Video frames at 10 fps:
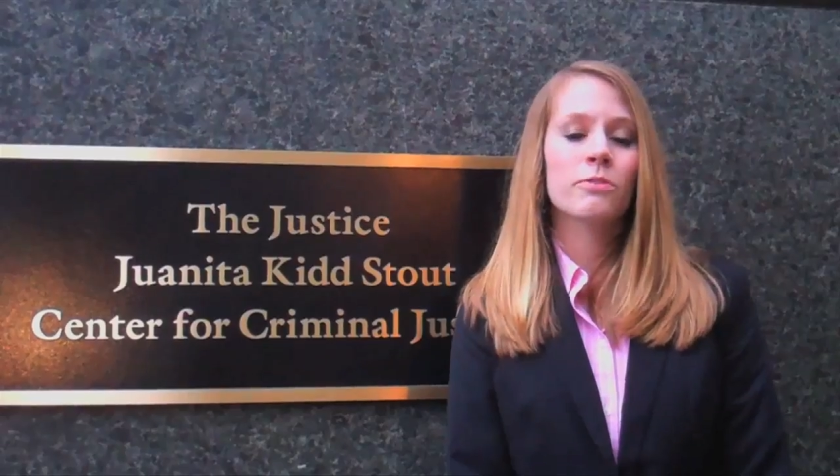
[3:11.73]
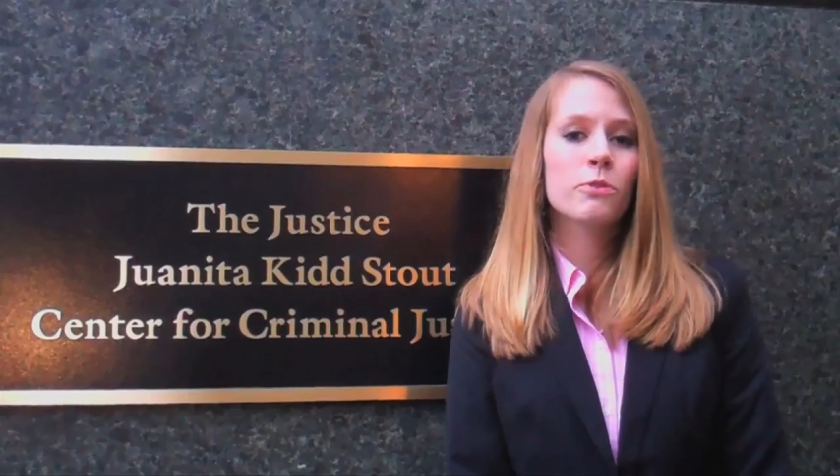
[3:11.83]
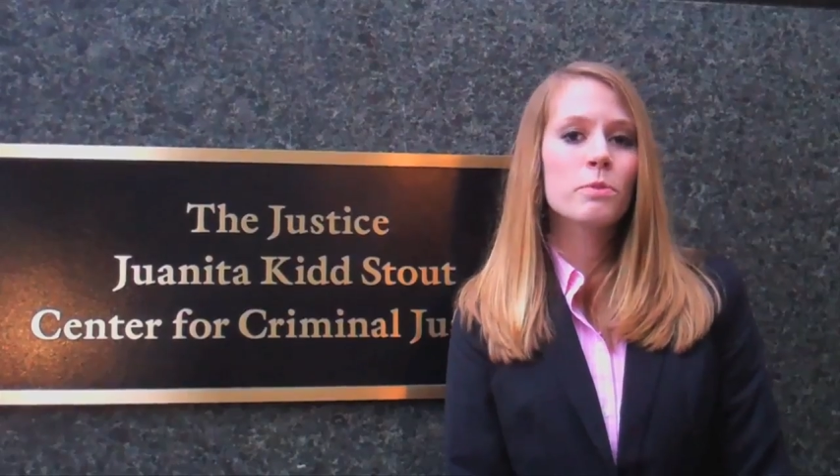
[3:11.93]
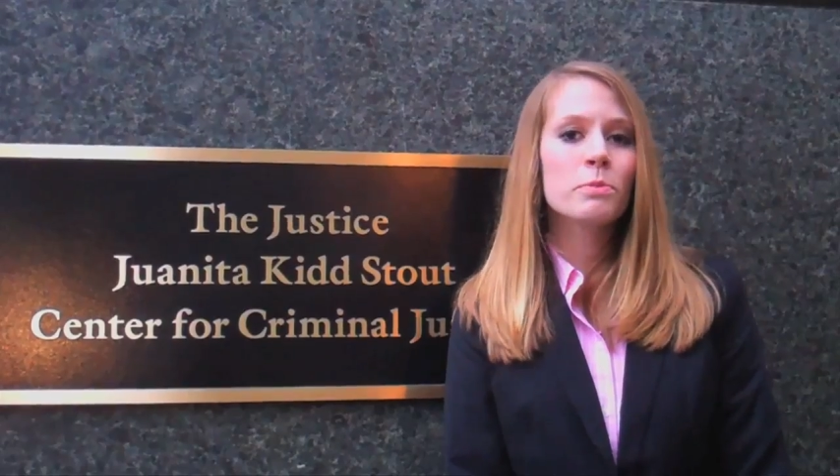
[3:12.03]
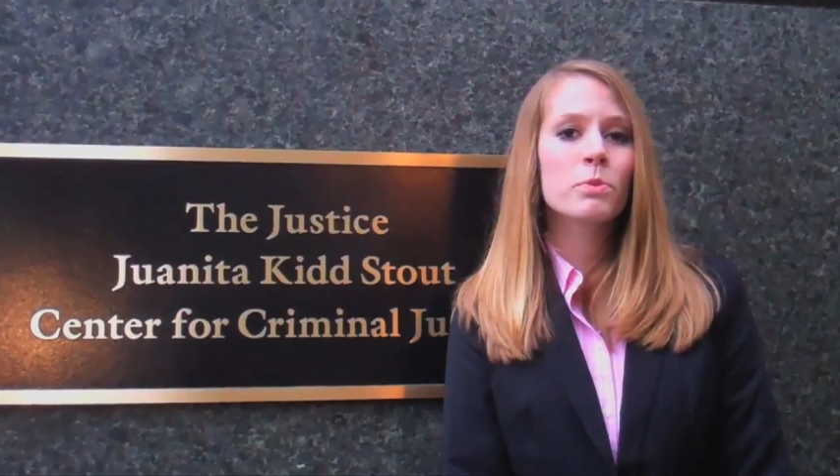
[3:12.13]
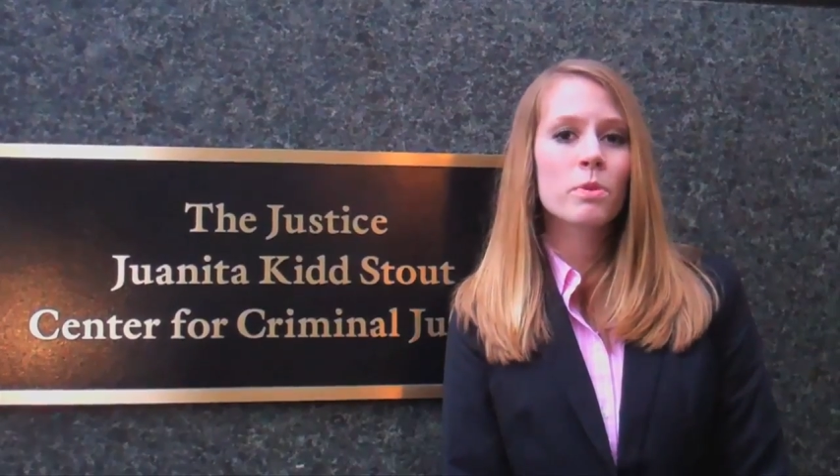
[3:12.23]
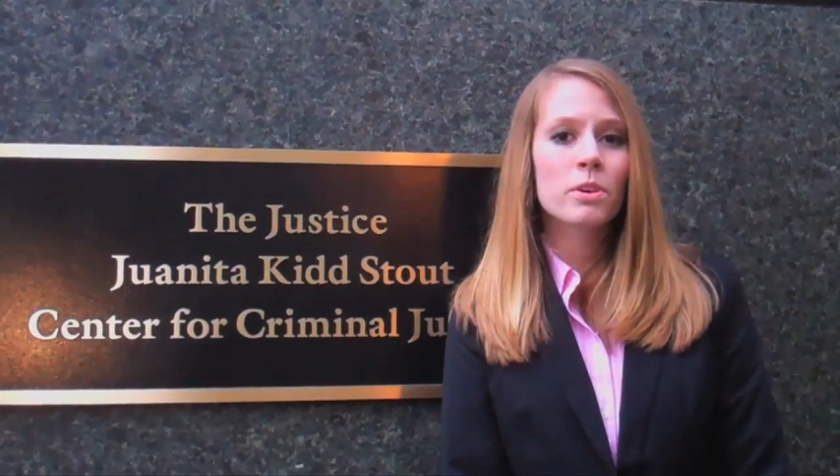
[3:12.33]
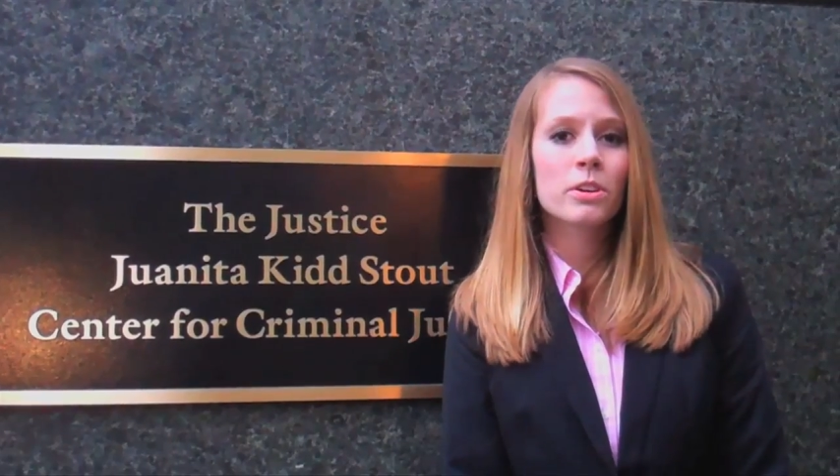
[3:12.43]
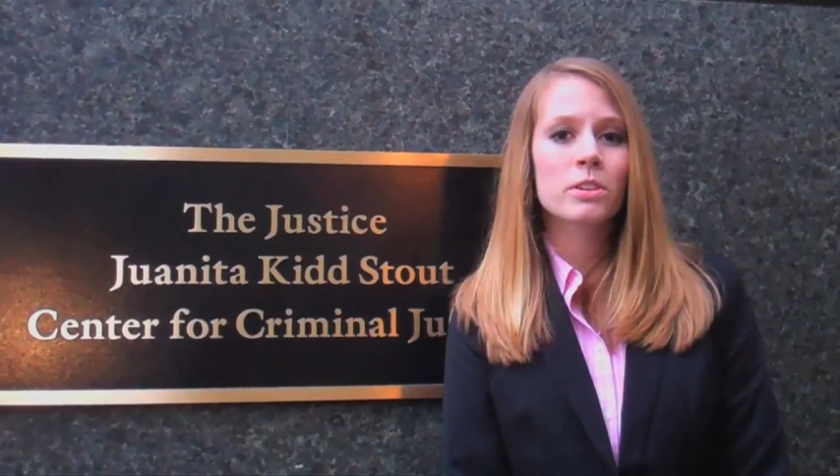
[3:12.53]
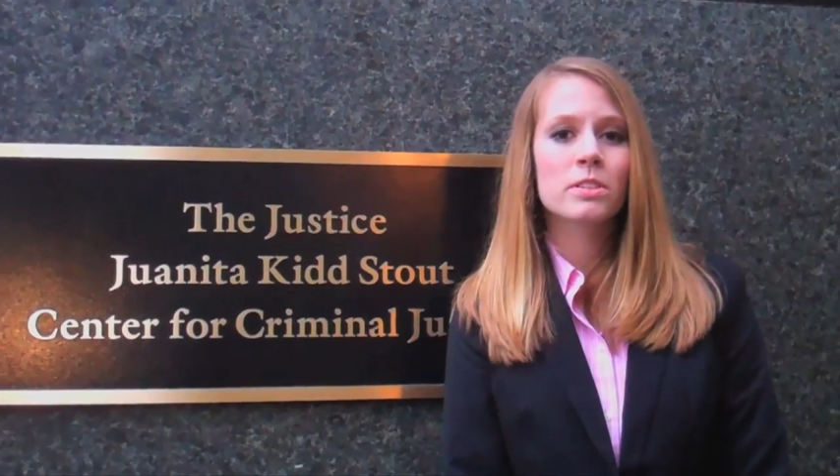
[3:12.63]
former
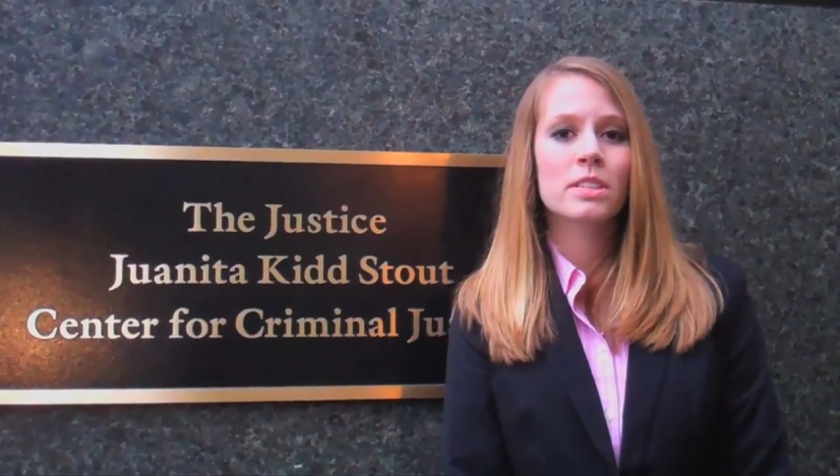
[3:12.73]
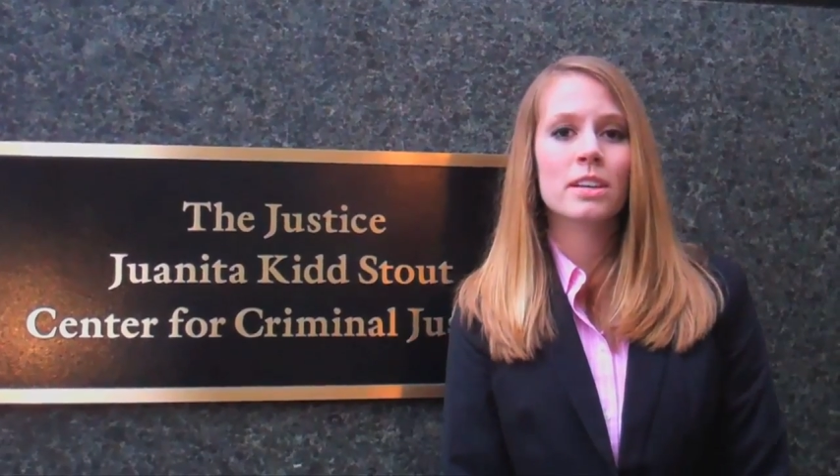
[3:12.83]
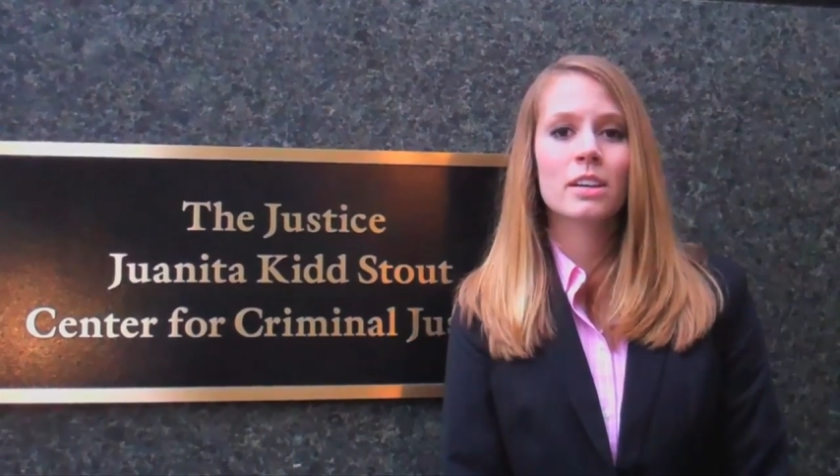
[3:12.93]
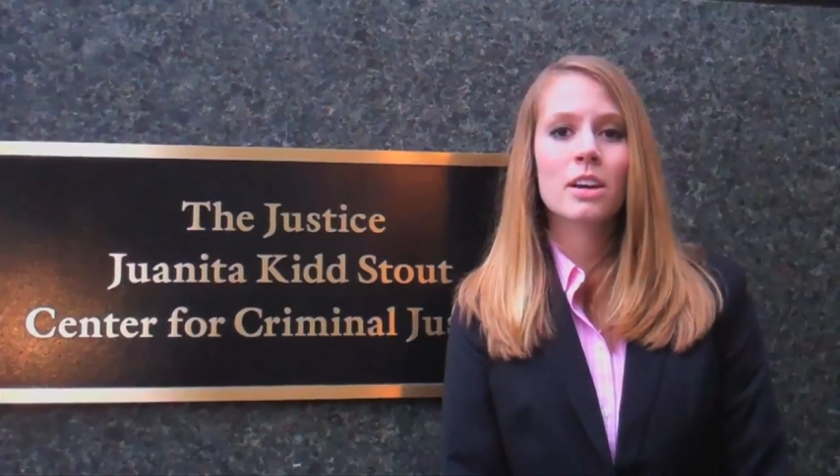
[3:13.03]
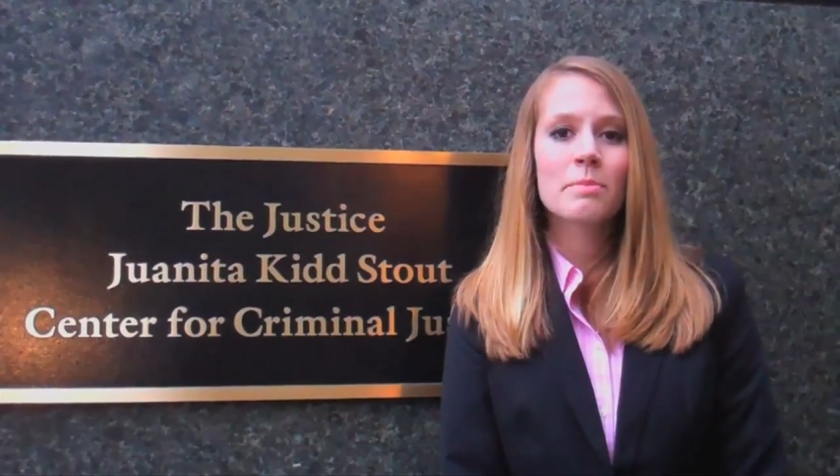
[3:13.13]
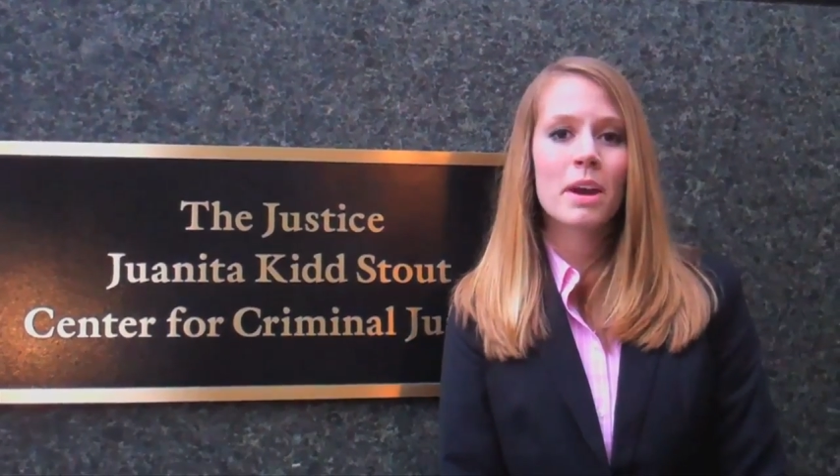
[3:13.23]
workers come